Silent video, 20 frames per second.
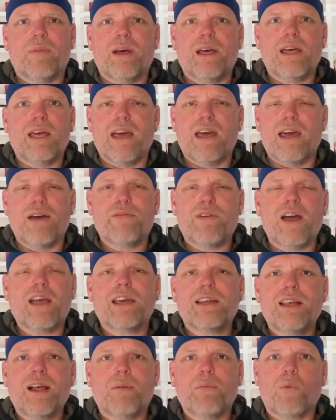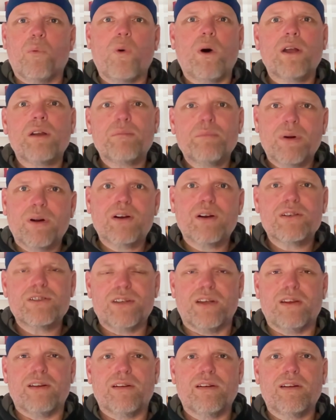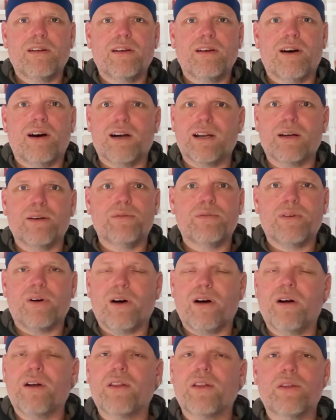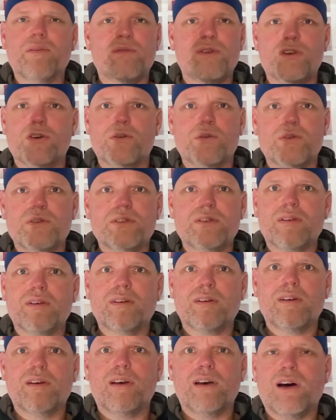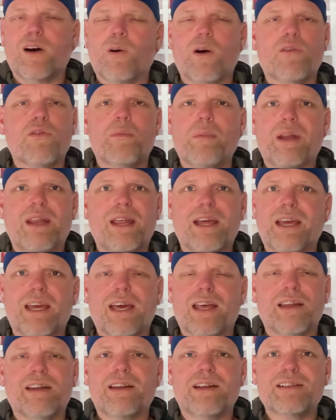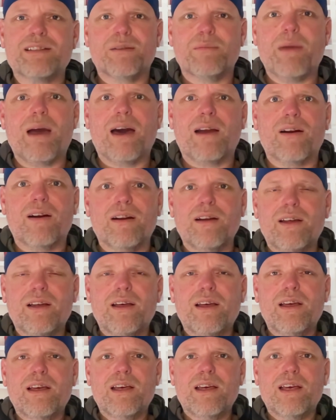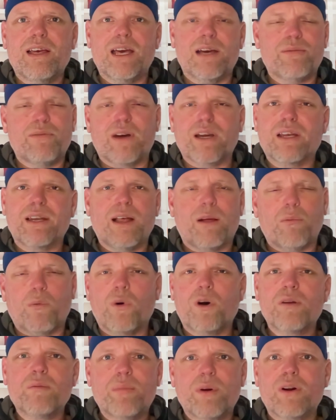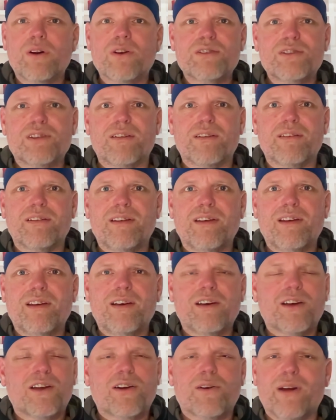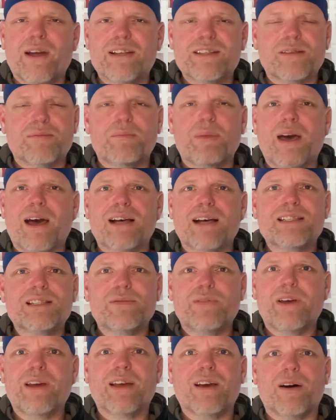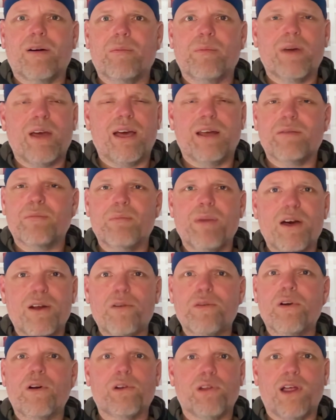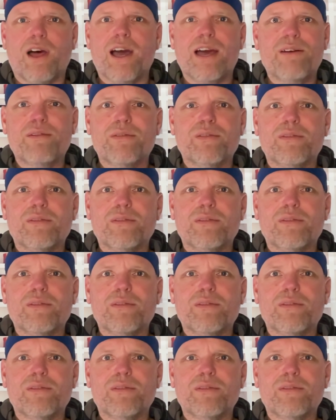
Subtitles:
If I can help one person out of all the views, however many I get, it doesn't matter. If I can help one person create some passive income and better their life,